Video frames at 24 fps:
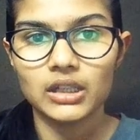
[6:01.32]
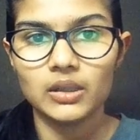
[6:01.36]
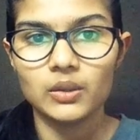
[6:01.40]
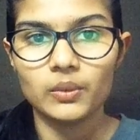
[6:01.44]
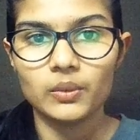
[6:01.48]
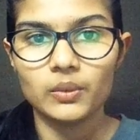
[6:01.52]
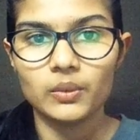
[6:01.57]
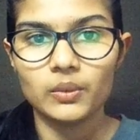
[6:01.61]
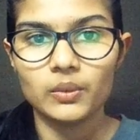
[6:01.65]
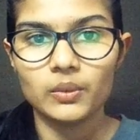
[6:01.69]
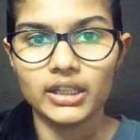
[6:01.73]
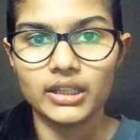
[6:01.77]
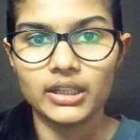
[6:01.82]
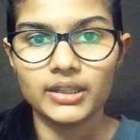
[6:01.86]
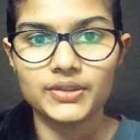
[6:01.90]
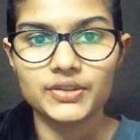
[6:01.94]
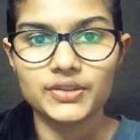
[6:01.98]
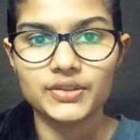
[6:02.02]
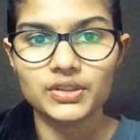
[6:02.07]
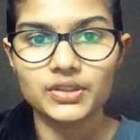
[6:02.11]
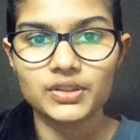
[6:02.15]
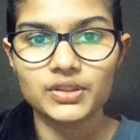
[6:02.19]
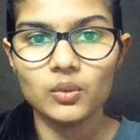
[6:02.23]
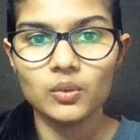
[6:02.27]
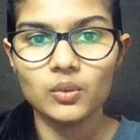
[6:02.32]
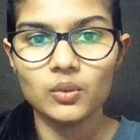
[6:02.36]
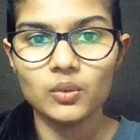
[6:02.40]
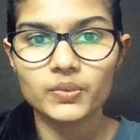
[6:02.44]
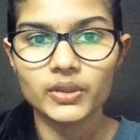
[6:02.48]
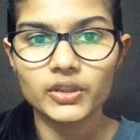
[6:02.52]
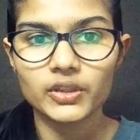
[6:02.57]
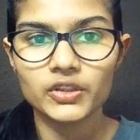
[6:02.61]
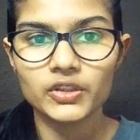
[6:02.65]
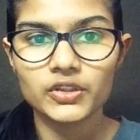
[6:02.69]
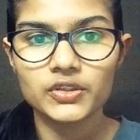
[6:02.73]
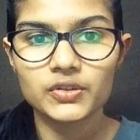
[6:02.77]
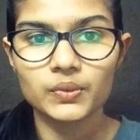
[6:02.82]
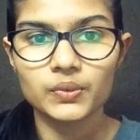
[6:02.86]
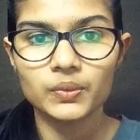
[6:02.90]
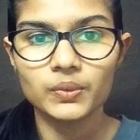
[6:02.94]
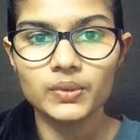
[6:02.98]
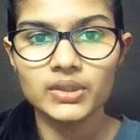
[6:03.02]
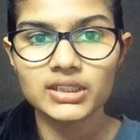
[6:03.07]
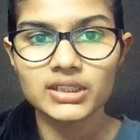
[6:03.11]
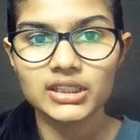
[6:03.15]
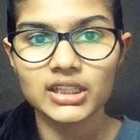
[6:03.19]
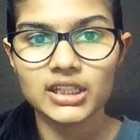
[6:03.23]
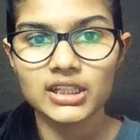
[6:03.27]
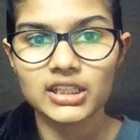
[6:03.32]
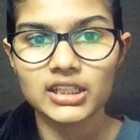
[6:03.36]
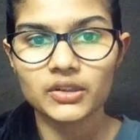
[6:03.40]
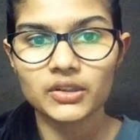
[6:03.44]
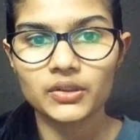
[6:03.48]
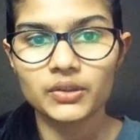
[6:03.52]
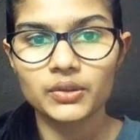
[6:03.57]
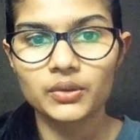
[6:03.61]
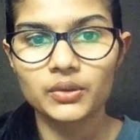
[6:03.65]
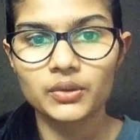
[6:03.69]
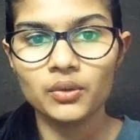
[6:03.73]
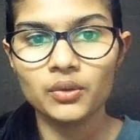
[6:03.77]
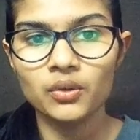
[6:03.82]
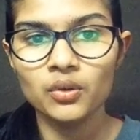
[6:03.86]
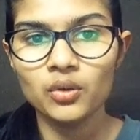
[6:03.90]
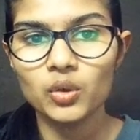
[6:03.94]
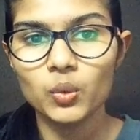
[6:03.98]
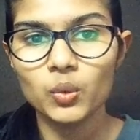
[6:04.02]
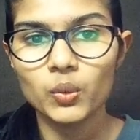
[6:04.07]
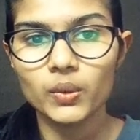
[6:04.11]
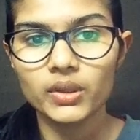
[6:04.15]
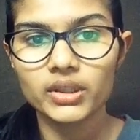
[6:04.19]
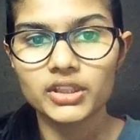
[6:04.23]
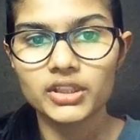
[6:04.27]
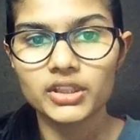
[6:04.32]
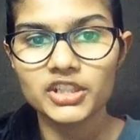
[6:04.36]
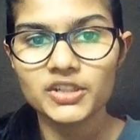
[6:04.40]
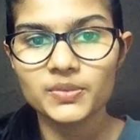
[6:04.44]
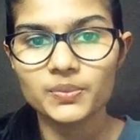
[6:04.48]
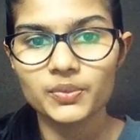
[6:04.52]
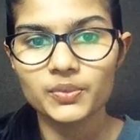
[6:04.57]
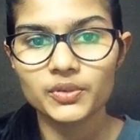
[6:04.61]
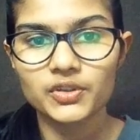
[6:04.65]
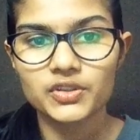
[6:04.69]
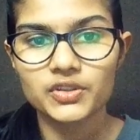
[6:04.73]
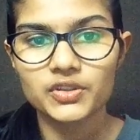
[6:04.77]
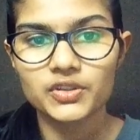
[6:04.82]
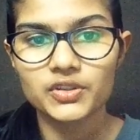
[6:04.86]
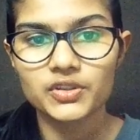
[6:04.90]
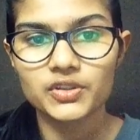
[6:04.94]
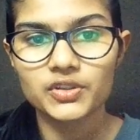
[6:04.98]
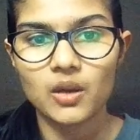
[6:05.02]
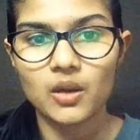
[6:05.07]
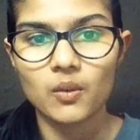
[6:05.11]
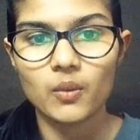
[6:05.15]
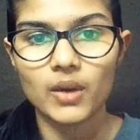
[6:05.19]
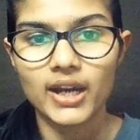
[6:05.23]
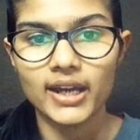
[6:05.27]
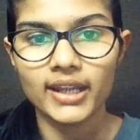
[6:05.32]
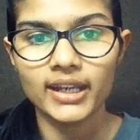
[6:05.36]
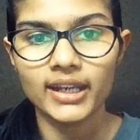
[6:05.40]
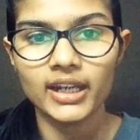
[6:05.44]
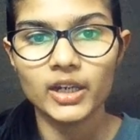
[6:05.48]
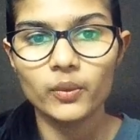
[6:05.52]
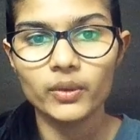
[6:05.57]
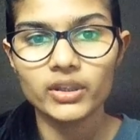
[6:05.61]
Okay, so what we could do is that I could go over this particular one,